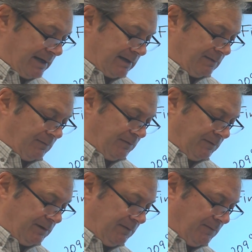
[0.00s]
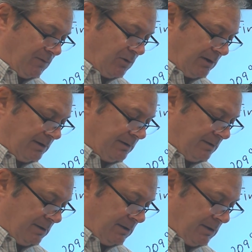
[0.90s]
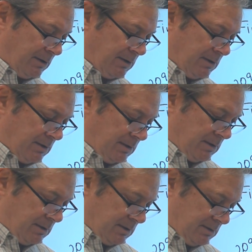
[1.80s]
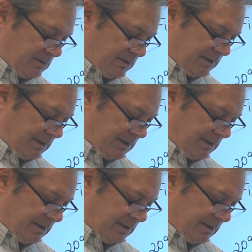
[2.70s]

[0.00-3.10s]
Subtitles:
and 54. All right,